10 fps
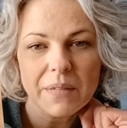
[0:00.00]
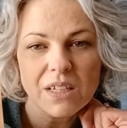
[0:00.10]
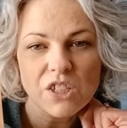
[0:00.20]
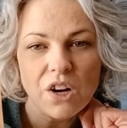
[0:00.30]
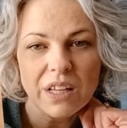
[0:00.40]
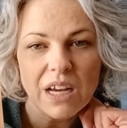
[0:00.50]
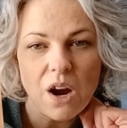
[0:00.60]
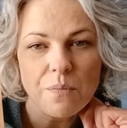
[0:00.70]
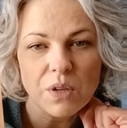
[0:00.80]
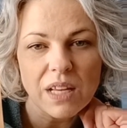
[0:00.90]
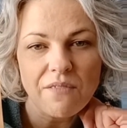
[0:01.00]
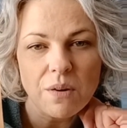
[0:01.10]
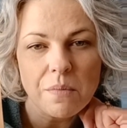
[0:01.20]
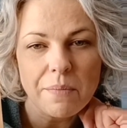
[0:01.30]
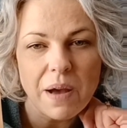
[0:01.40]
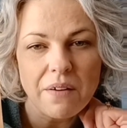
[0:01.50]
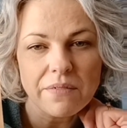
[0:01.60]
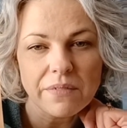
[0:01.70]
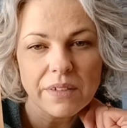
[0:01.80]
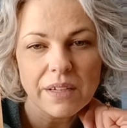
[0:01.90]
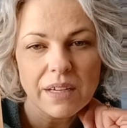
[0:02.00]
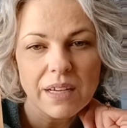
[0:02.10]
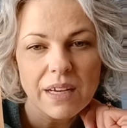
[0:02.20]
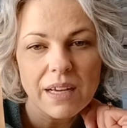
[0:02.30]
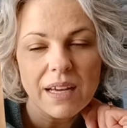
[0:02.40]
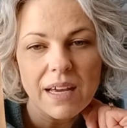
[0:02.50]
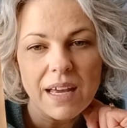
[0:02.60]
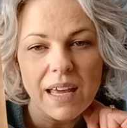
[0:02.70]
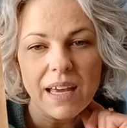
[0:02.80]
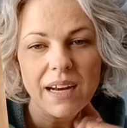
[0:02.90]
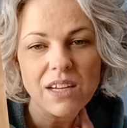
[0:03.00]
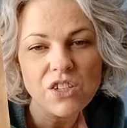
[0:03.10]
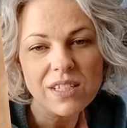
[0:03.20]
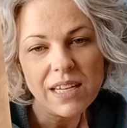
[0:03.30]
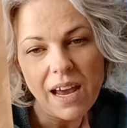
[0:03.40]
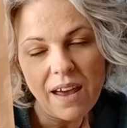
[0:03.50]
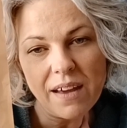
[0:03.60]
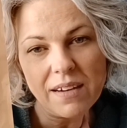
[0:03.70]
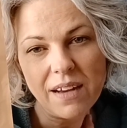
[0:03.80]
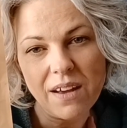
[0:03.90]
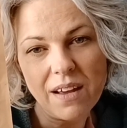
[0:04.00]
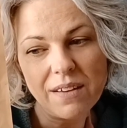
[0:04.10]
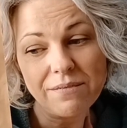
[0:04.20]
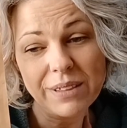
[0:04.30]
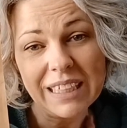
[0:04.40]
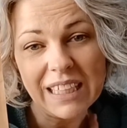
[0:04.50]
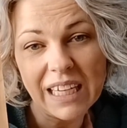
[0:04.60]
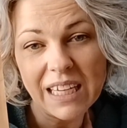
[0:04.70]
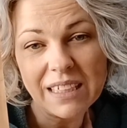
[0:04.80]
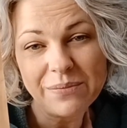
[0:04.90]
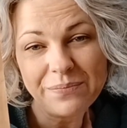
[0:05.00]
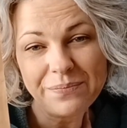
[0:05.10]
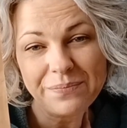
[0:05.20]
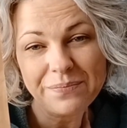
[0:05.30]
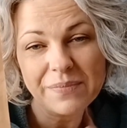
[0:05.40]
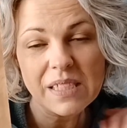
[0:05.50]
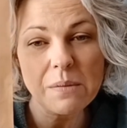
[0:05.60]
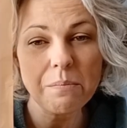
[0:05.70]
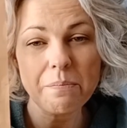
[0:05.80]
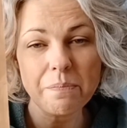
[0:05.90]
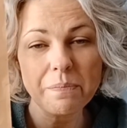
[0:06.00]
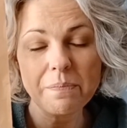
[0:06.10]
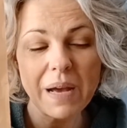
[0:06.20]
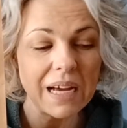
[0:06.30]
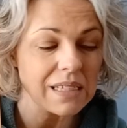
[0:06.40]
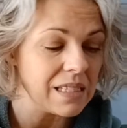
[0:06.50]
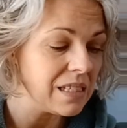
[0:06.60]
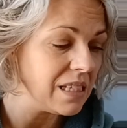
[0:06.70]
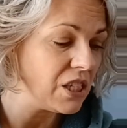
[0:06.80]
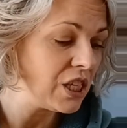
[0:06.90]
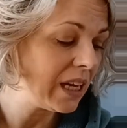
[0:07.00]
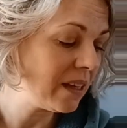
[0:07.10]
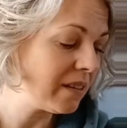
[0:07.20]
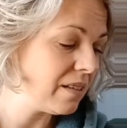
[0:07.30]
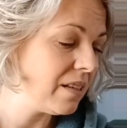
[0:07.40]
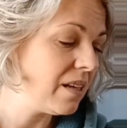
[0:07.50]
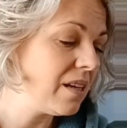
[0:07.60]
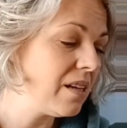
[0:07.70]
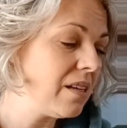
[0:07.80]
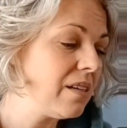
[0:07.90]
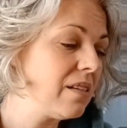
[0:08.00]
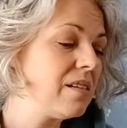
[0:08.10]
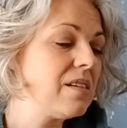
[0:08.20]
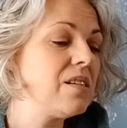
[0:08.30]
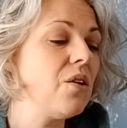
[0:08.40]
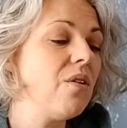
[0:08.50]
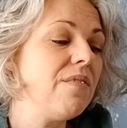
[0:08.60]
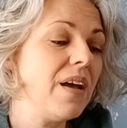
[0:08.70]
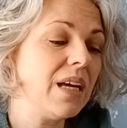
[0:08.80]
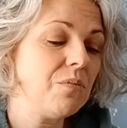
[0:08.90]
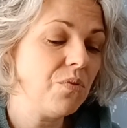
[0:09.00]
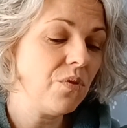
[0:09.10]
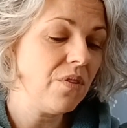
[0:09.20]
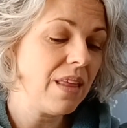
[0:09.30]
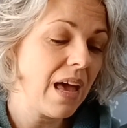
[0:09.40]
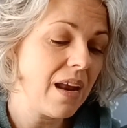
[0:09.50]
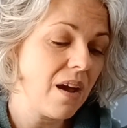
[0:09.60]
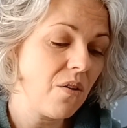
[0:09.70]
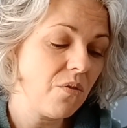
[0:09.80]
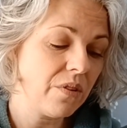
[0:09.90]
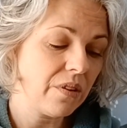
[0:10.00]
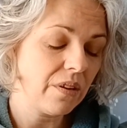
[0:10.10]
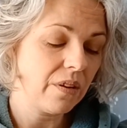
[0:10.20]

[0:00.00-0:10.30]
Charlie Harper, Love from Above. And I just had really some back stitching. So if I can pull that out